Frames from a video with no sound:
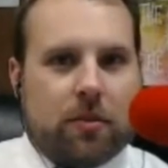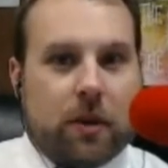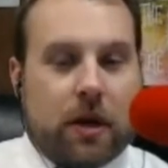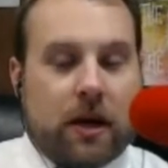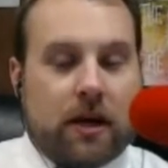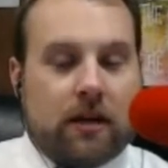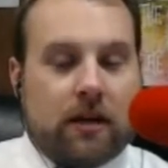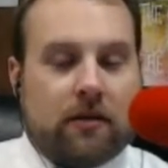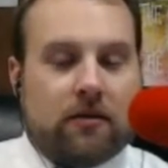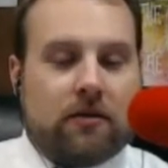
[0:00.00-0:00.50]

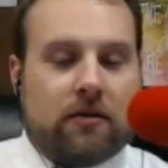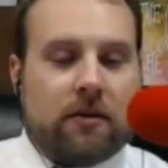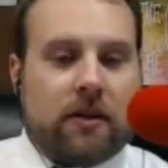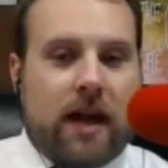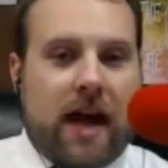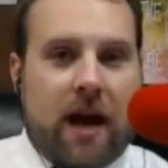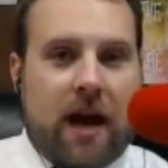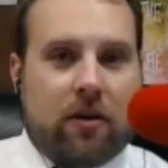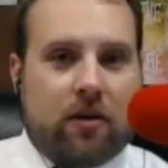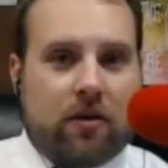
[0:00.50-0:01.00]
But
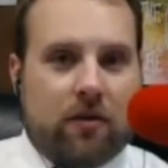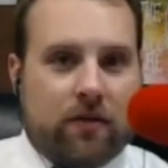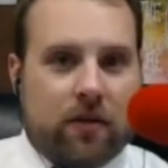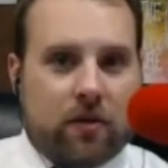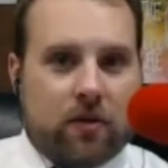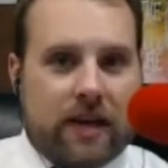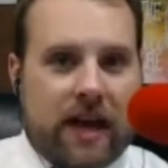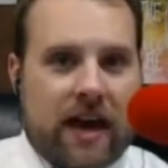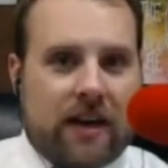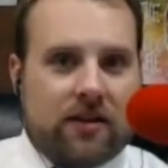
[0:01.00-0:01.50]
out of
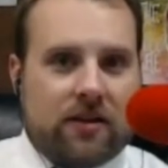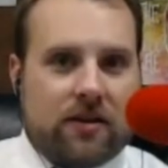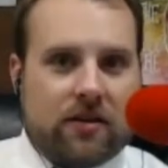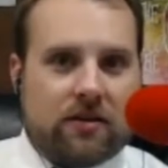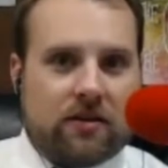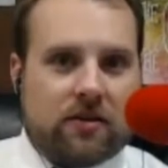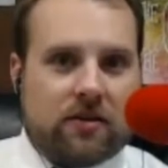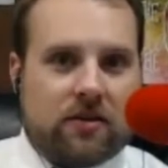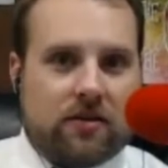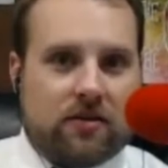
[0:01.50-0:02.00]
those
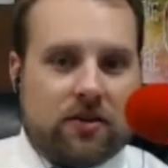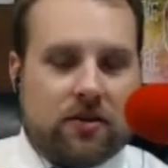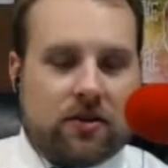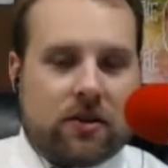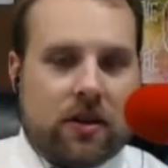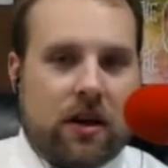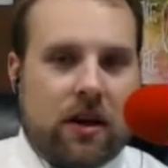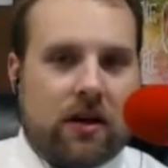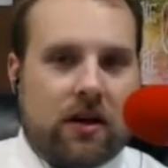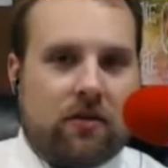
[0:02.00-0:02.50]
ashes,
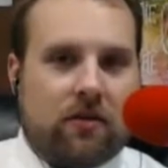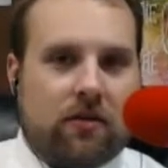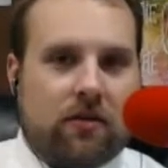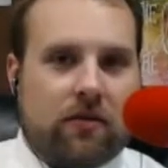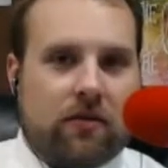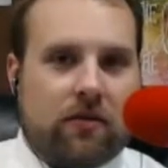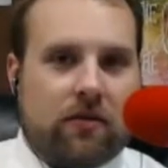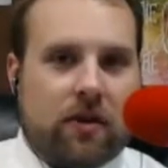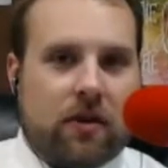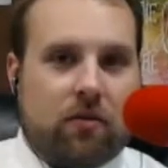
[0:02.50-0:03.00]
just kind
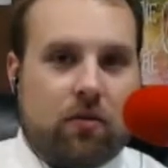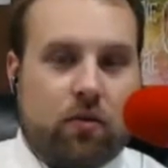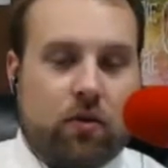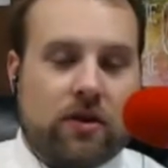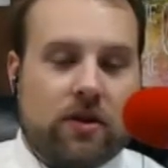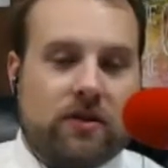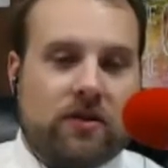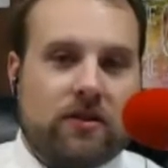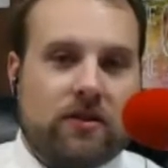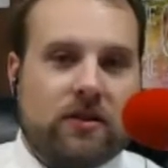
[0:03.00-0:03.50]
of
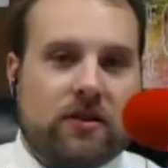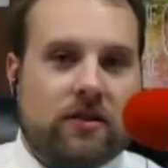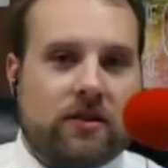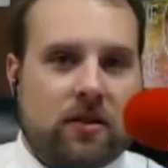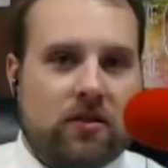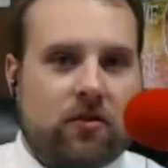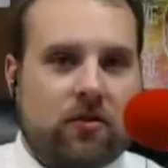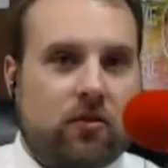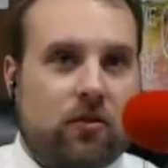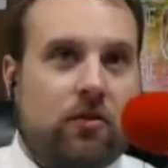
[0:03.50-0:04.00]
risen this
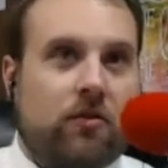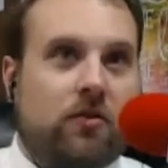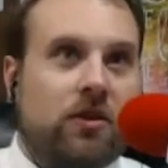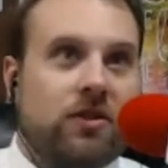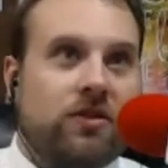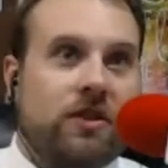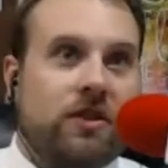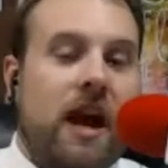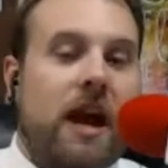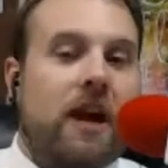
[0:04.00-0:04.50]

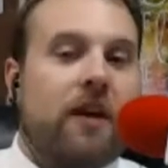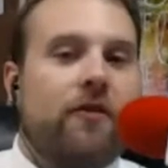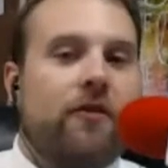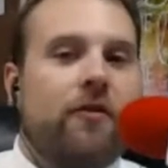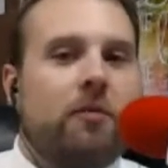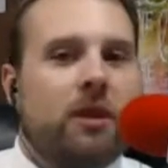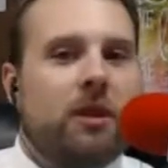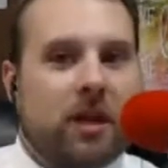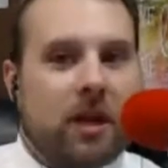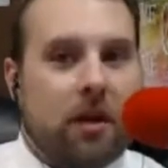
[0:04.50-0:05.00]
desire for
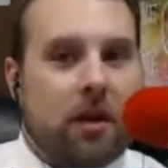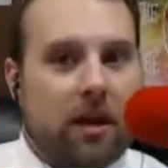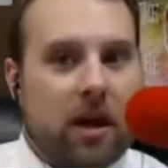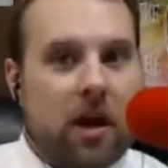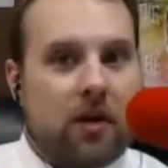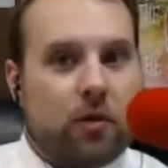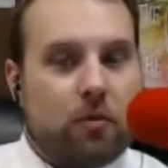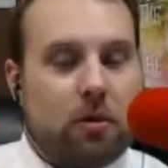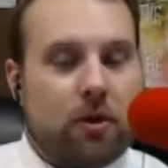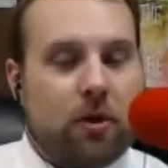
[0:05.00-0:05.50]
me to become an
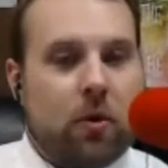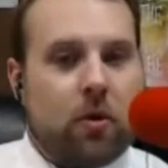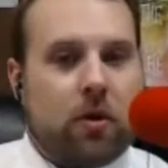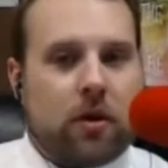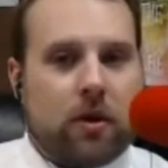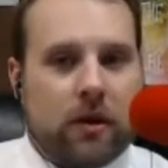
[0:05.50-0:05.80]
entrepreneur.